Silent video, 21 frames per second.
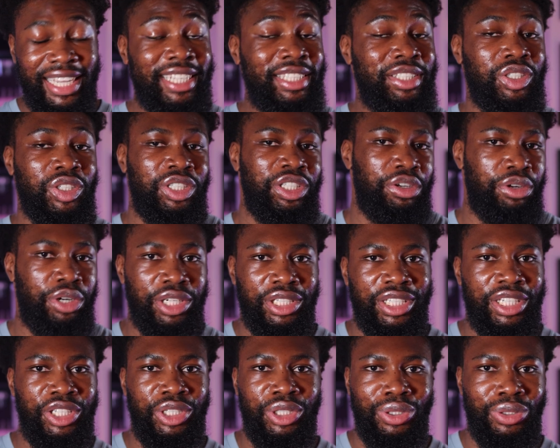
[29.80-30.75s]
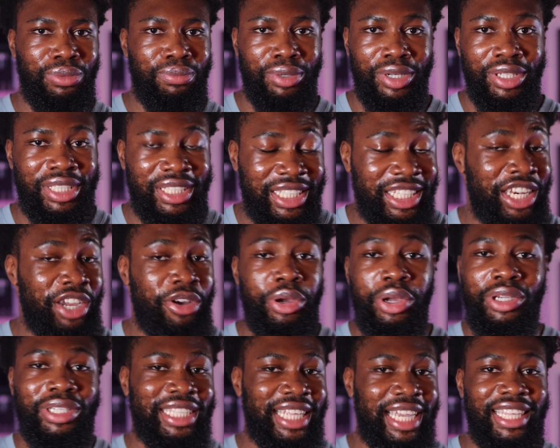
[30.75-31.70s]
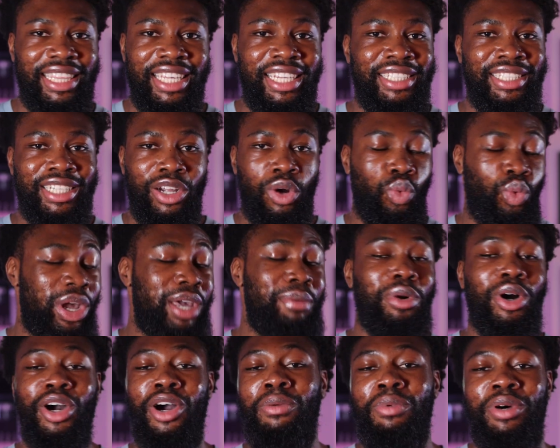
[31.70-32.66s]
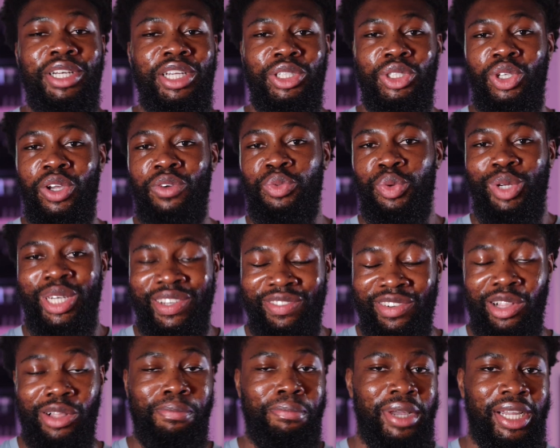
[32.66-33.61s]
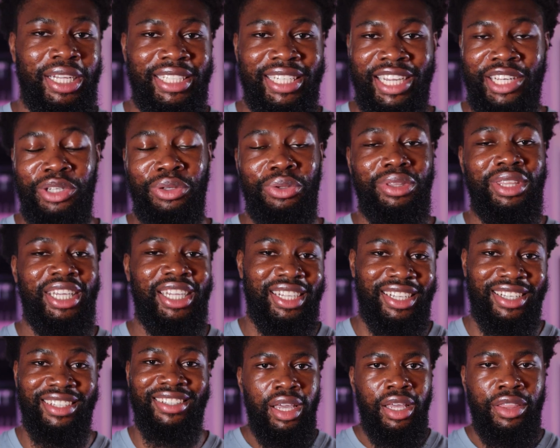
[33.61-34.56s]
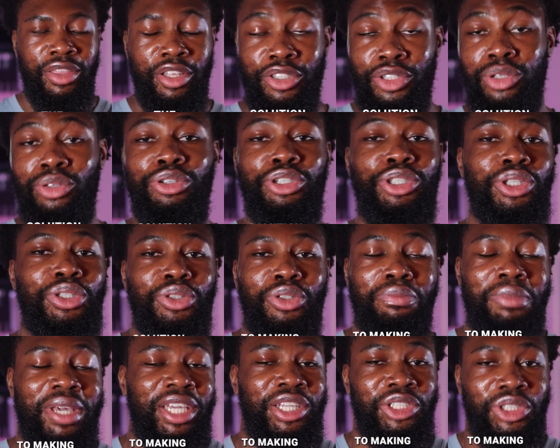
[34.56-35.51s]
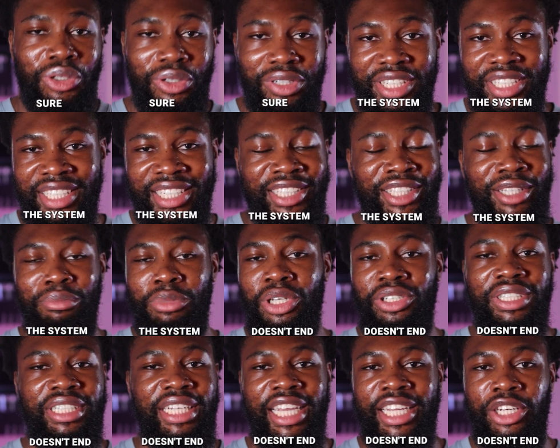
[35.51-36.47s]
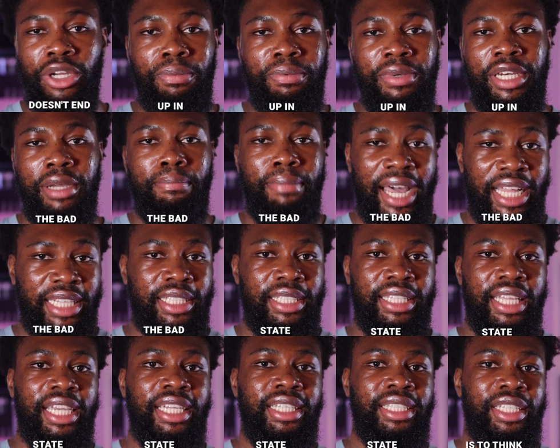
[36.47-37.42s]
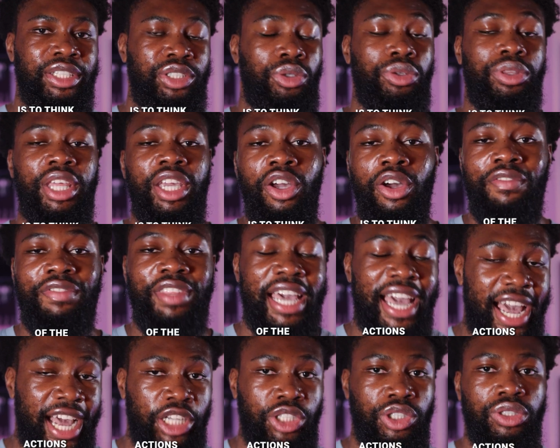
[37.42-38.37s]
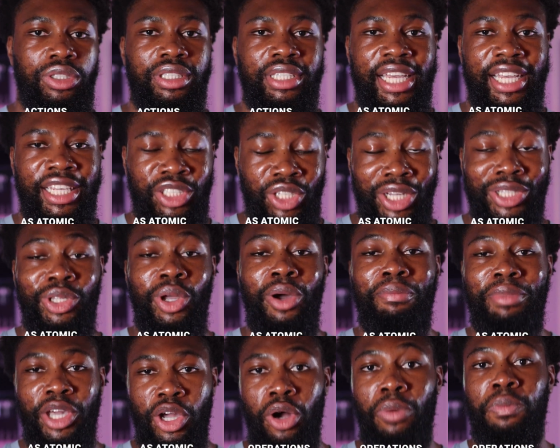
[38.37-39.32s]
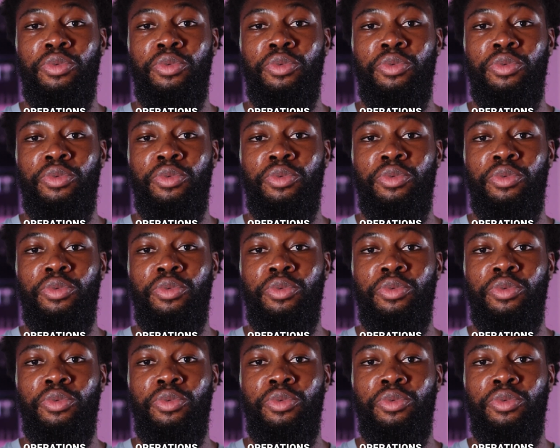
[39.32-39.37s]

That's a serious issue, but scenarios like this are way more common in software development than you think. The solution to making sure the system doesn't end up in a bad state is to think of the actions as atomic